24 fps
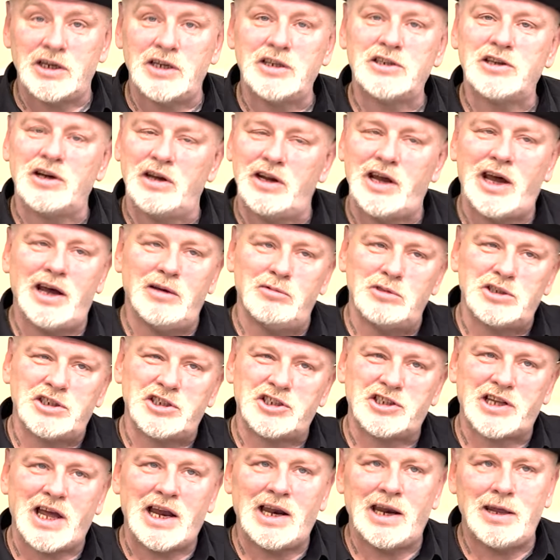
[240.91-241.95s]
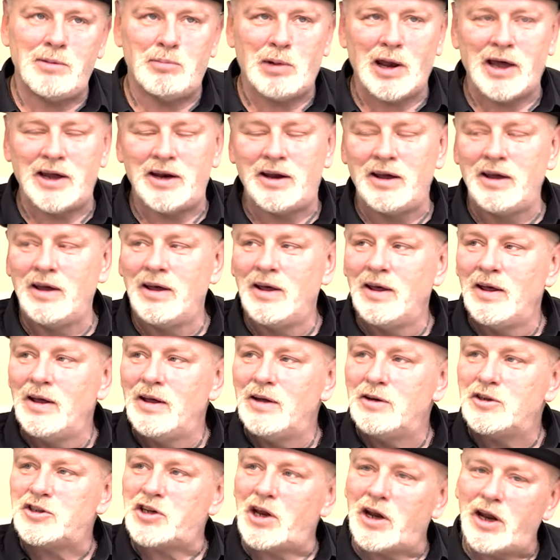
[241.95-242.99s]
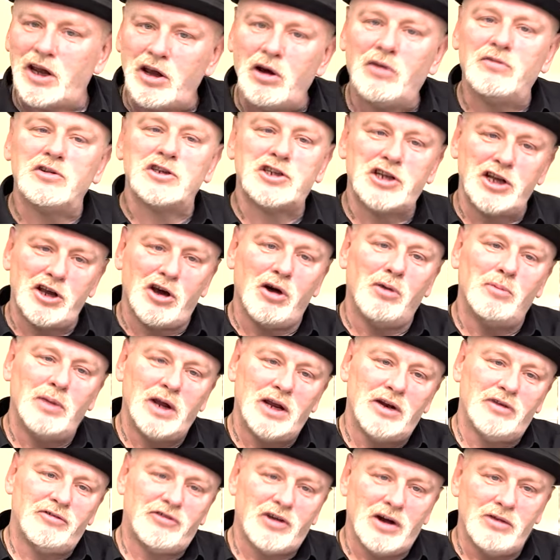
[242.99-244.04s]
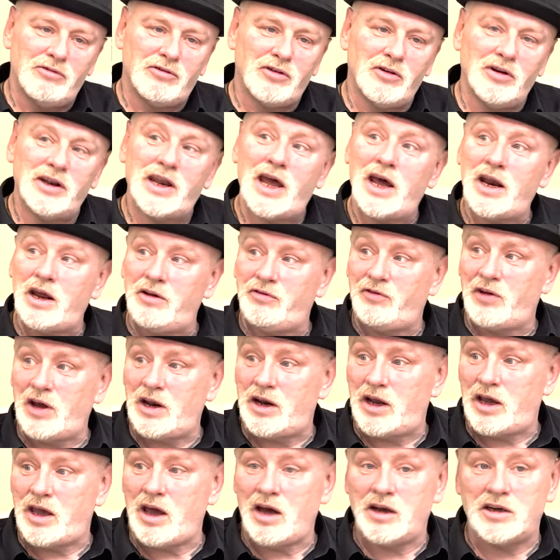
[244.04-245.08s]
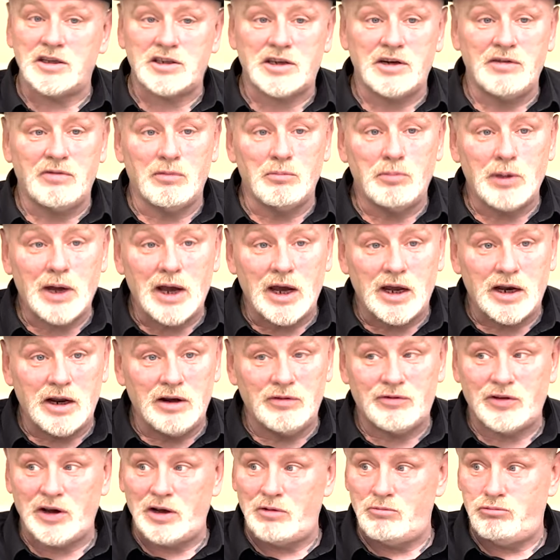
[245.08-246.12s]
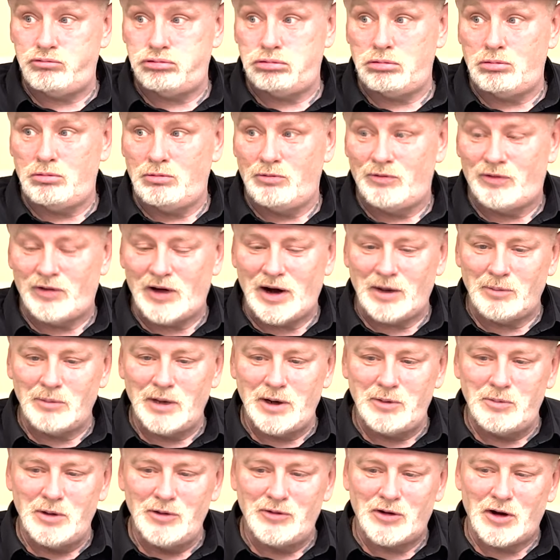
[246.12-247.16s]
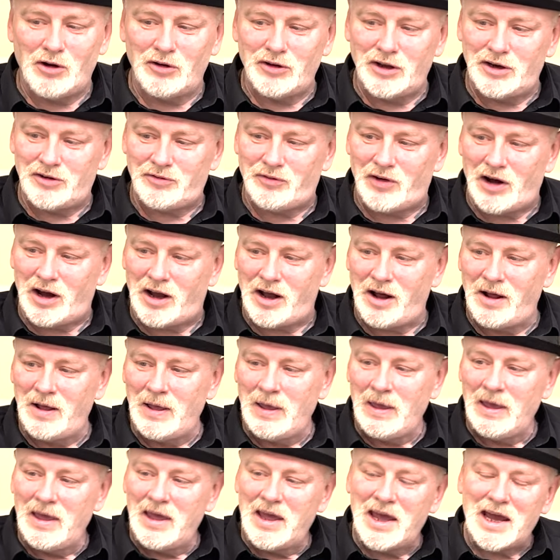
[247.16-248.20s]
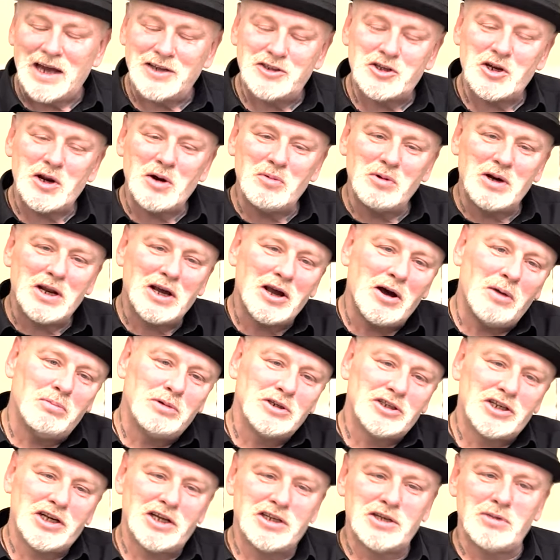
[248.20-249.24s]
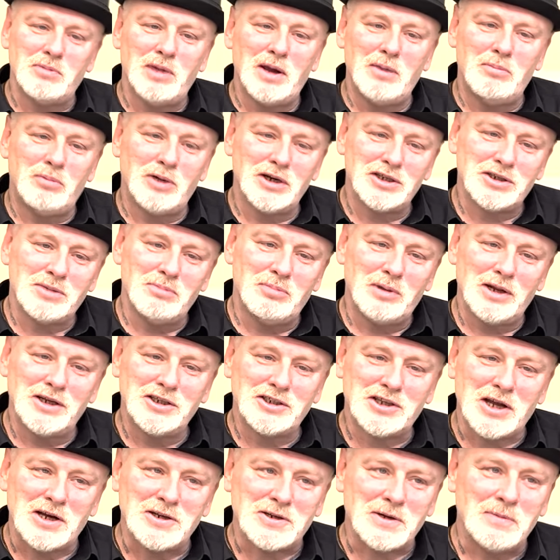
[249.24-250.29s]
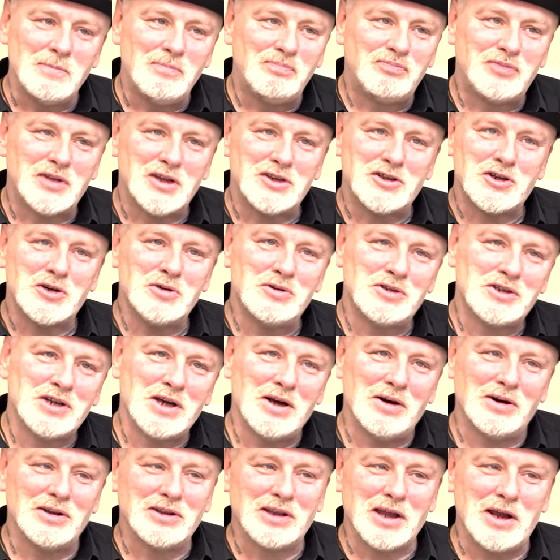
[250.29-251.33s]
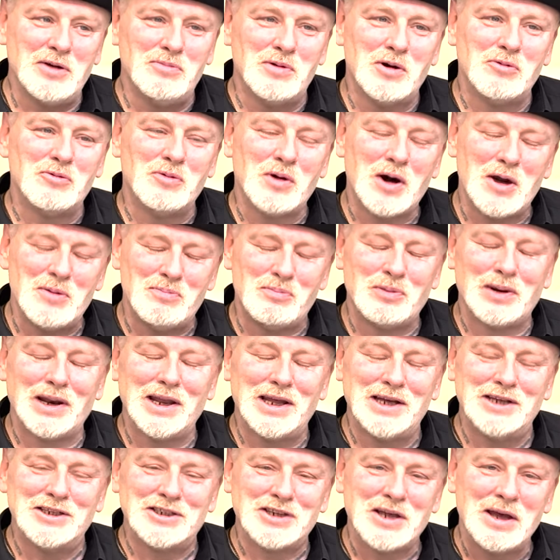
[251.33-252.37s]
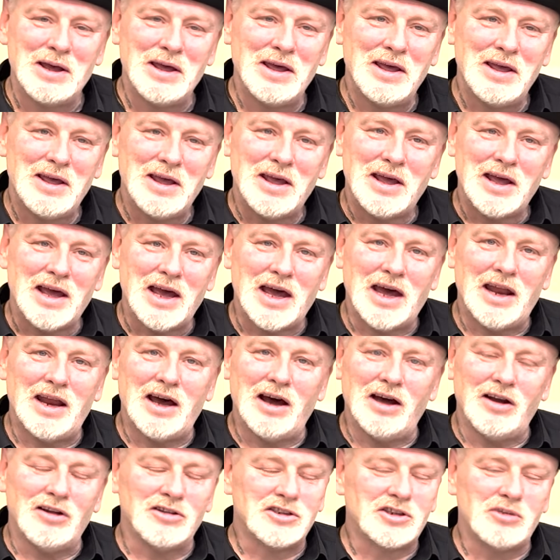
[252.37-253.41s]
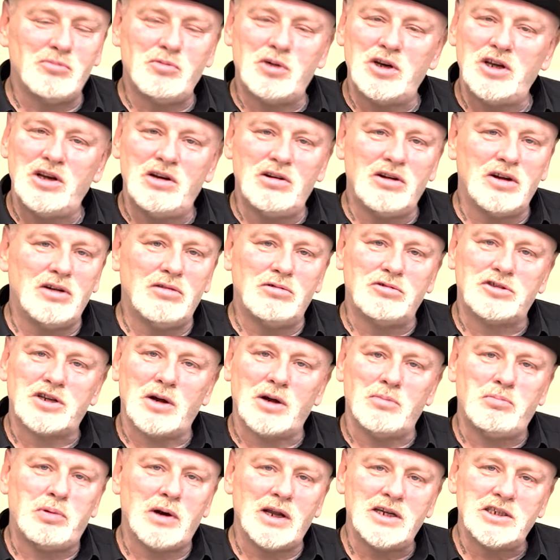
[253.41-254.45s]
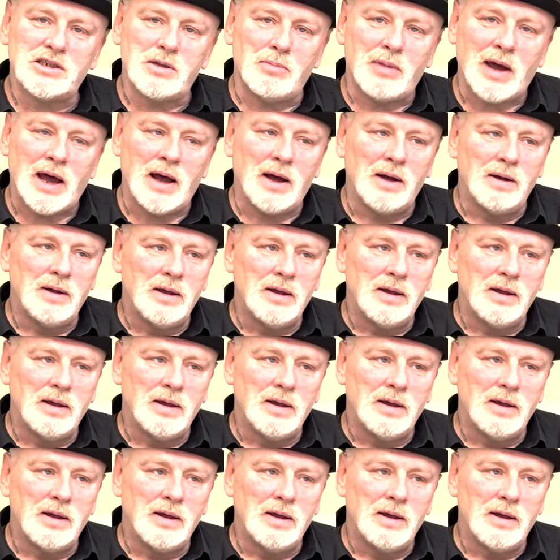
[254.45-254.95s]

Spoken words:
It turned out it was a Stanley blade. So they obviously got me in the frame for it. Now they found a gun, it's even better. They think, oh, f*** me, we've got this. And do you know what the copper said to me in Brixton Police Station? The two CID were right pleased. And I said, what are you looking all so pleased about?